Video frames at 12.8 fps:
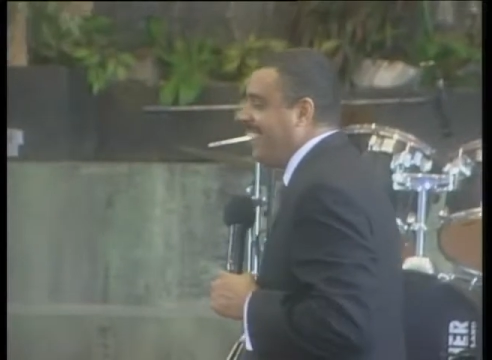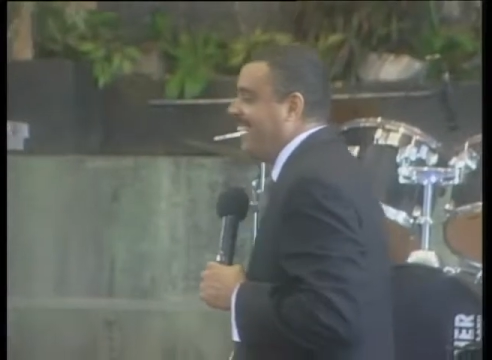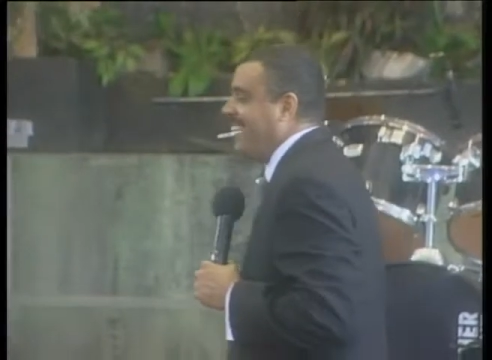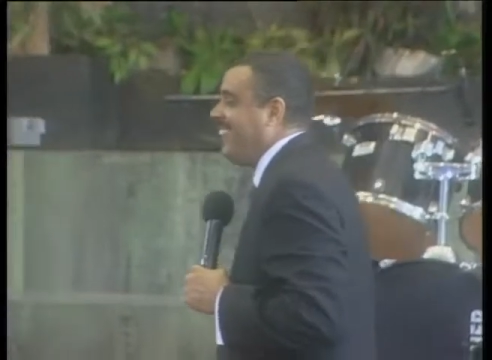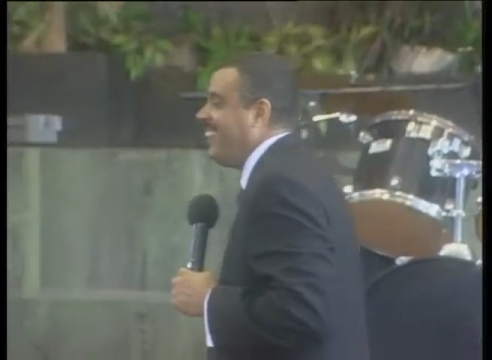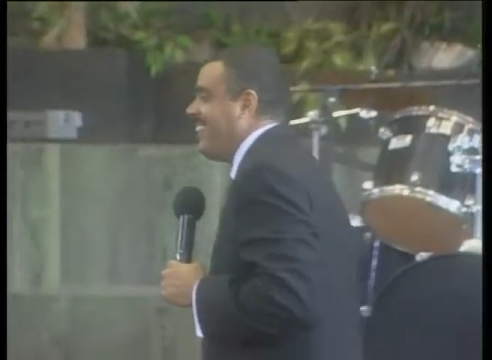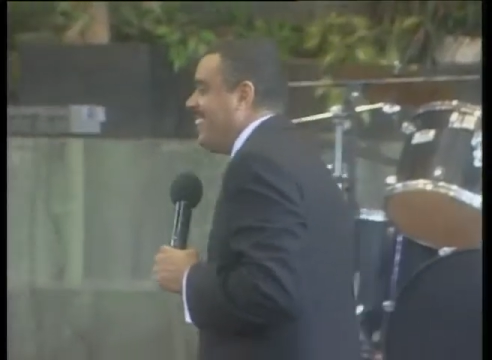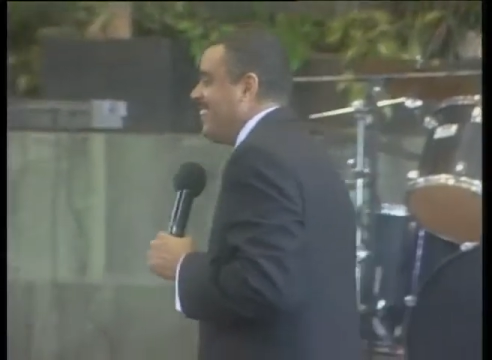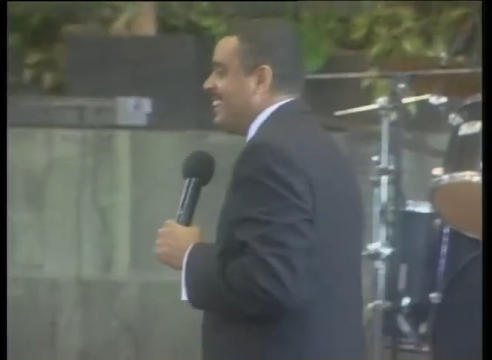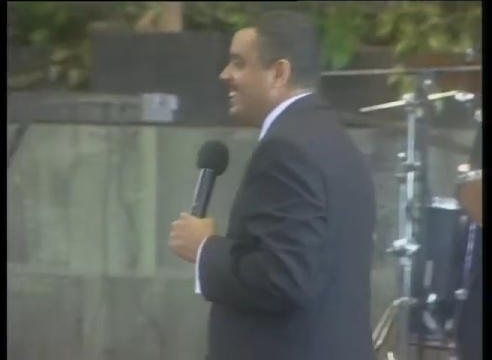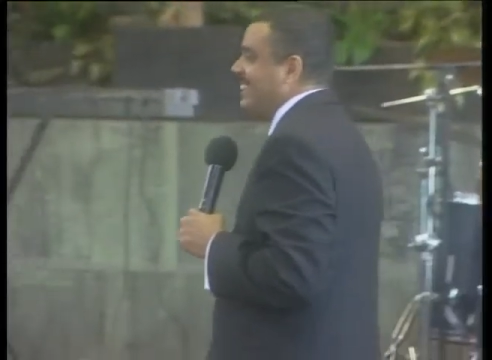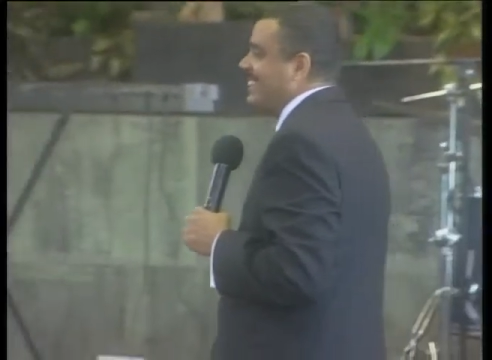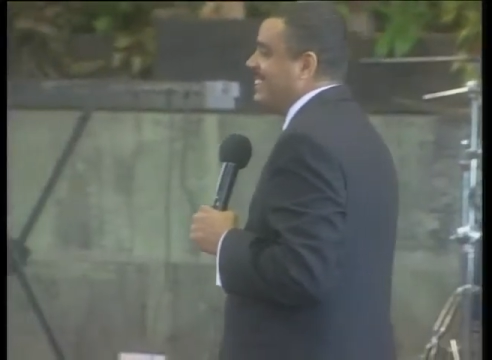
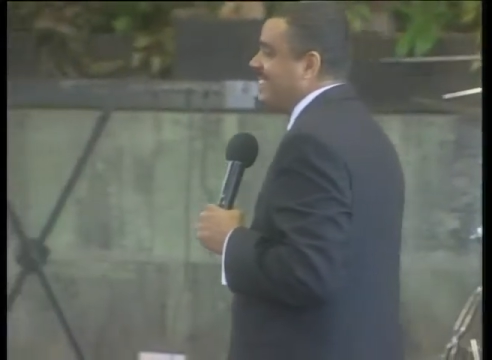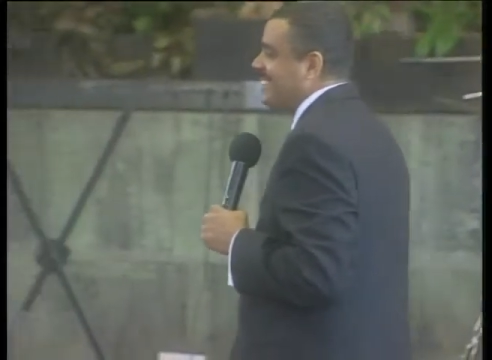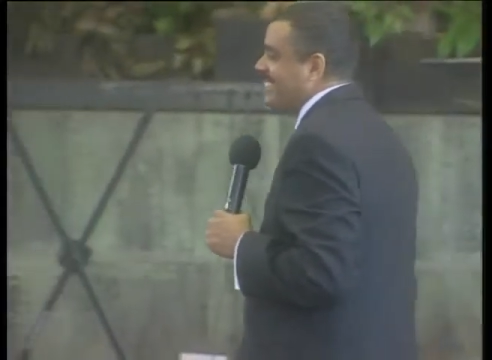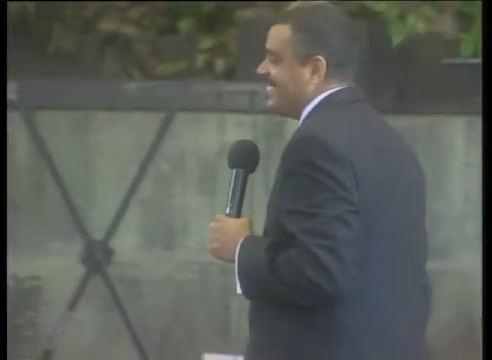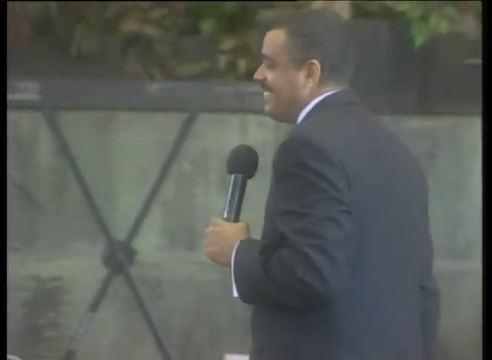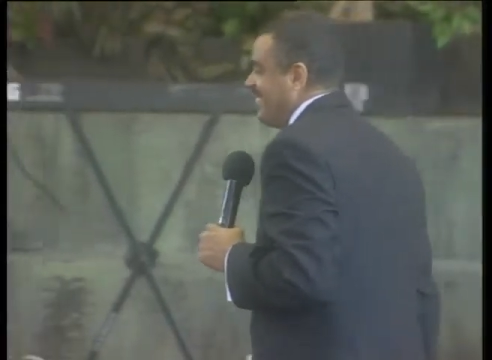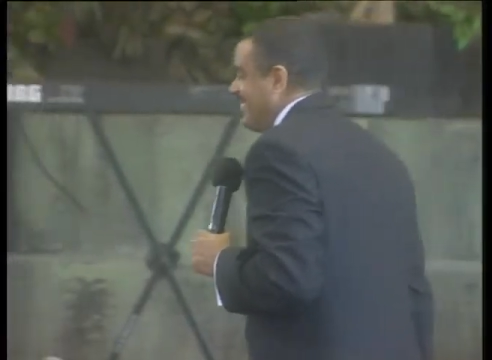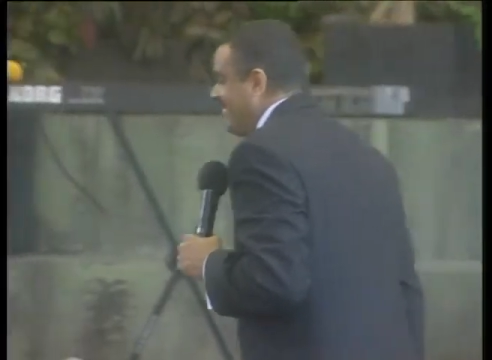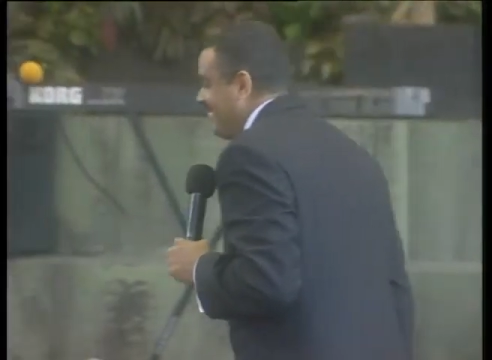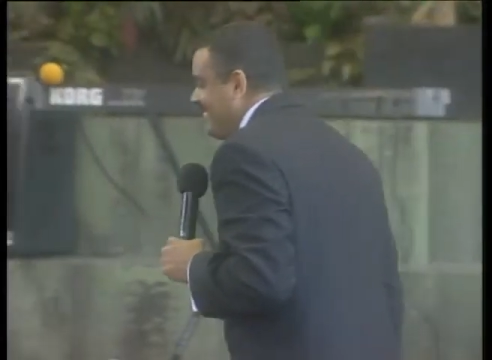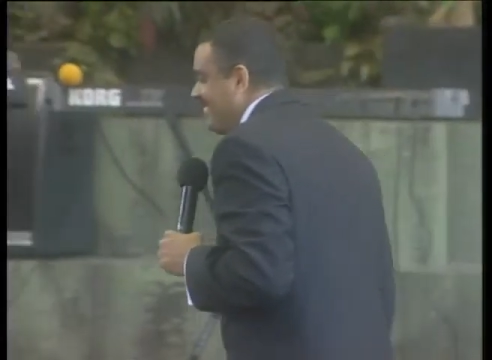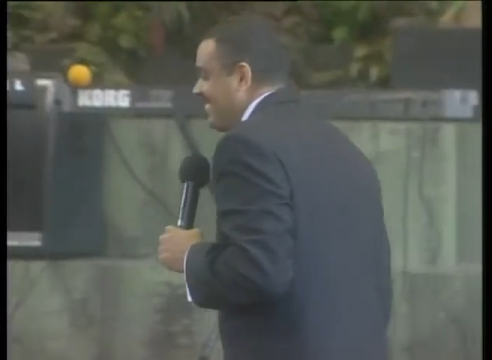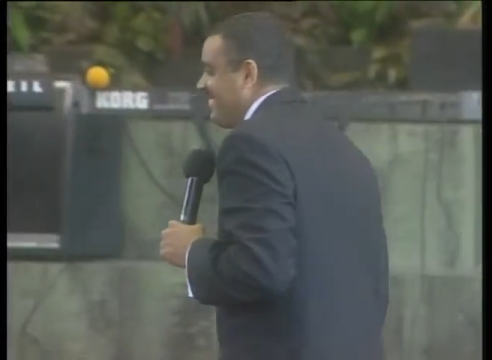No one is speaking in this clip.